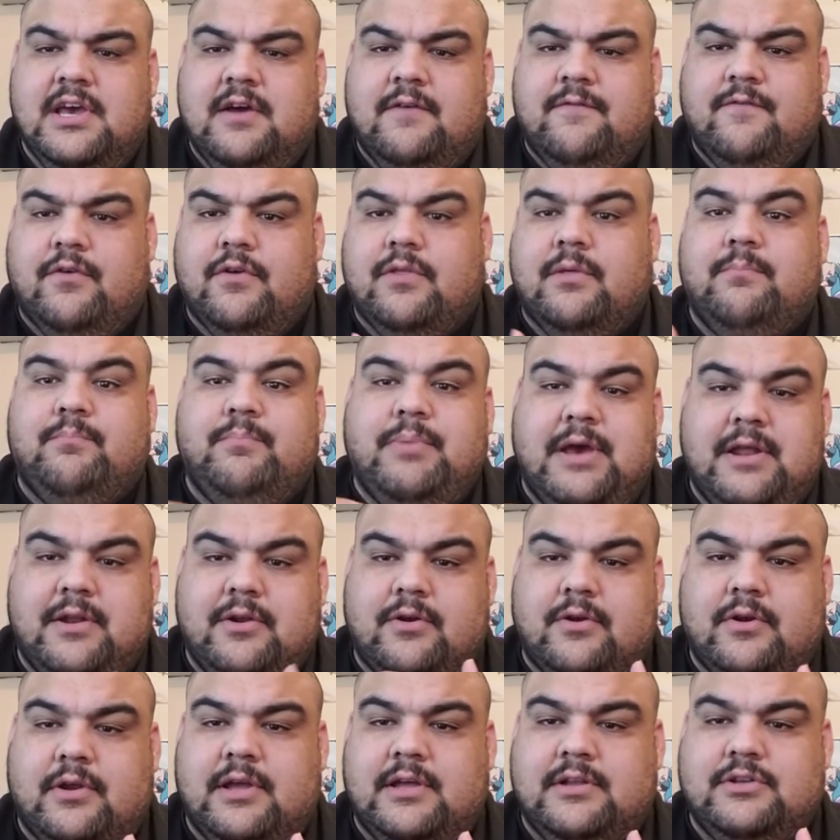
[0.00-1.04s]
for the
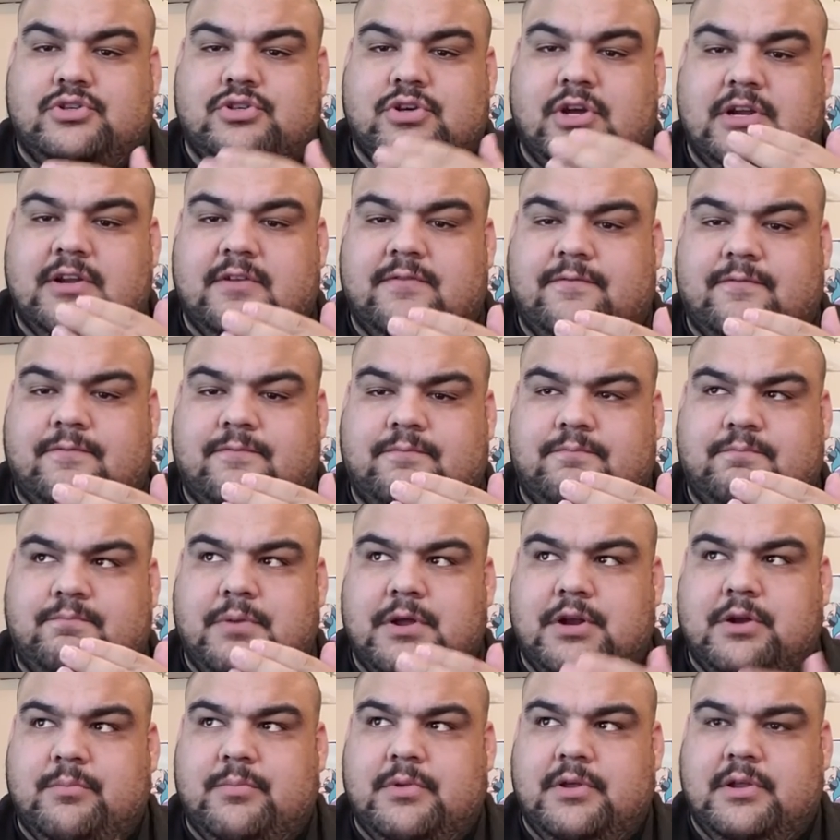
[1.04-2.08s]
better and try to
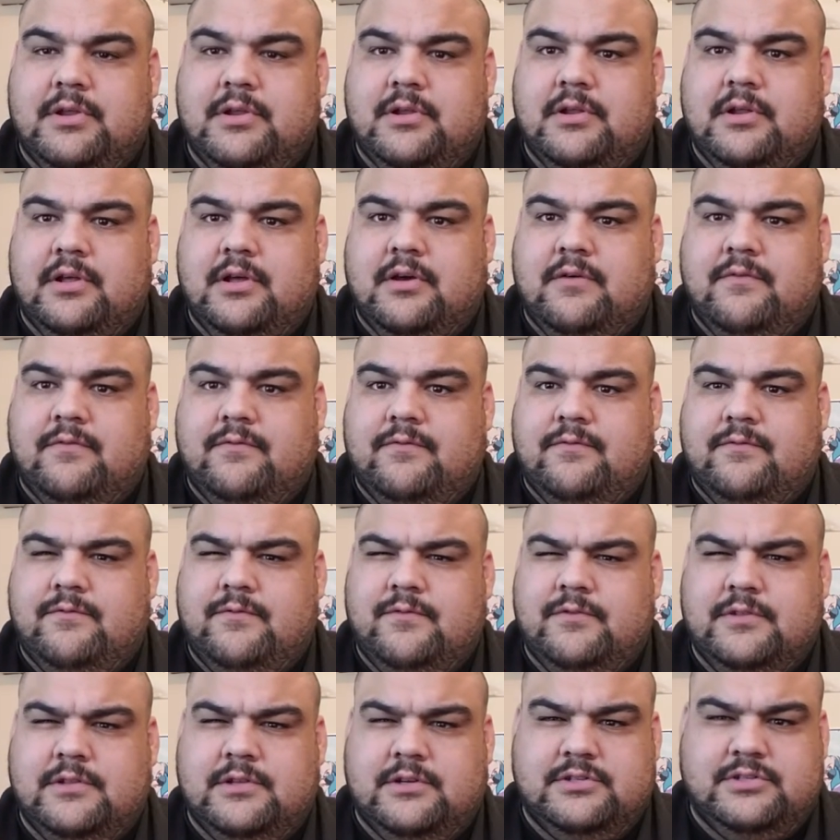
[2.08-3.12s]
betterment
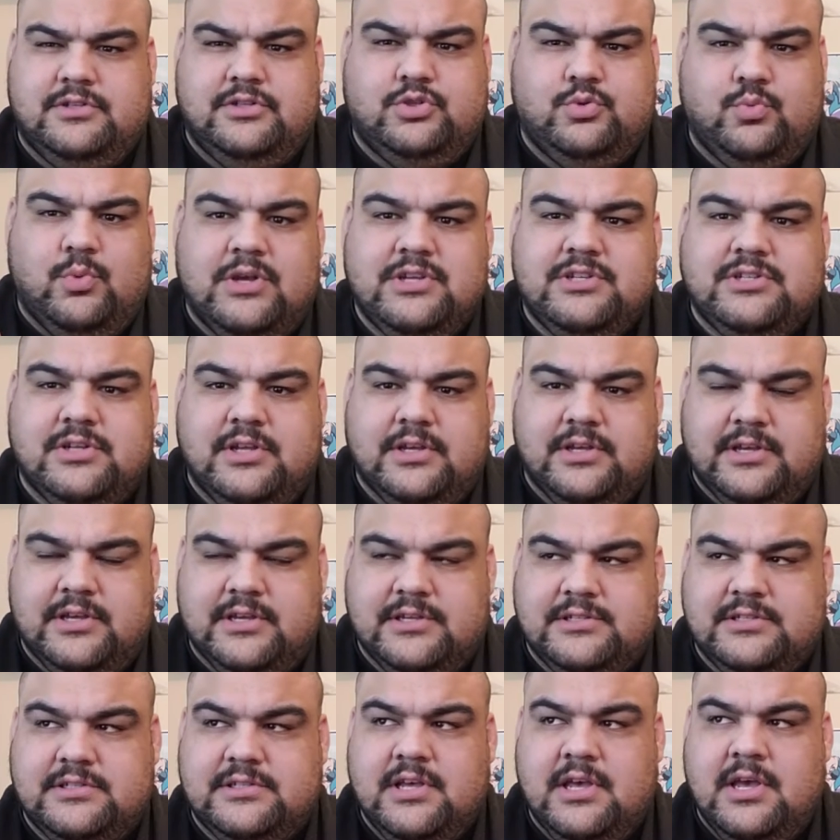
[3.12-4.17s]
of their situation, I
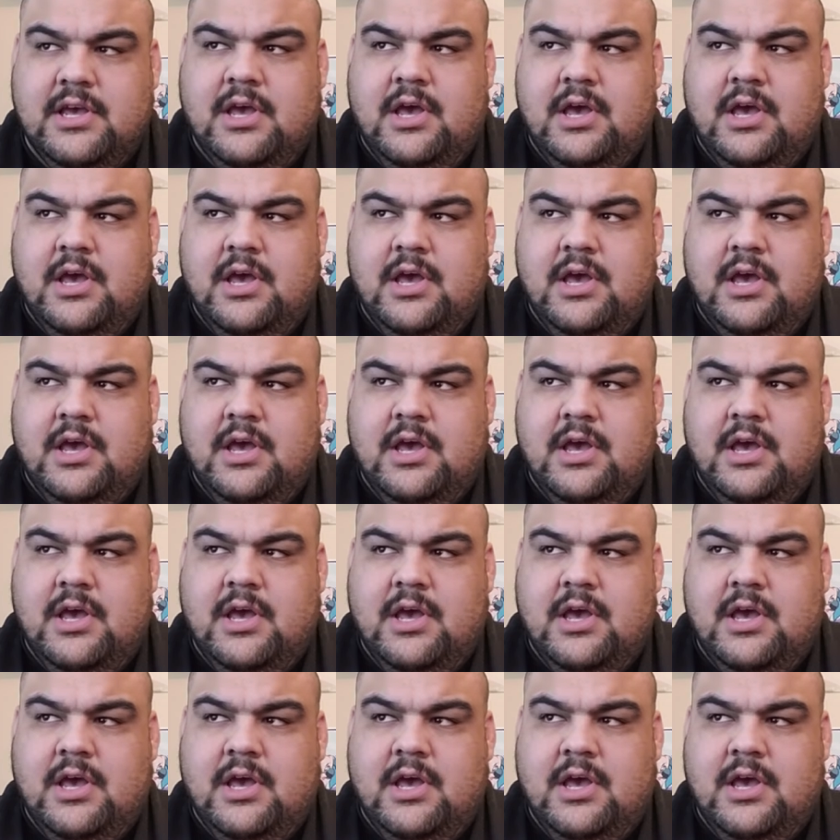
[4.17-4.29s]
guess.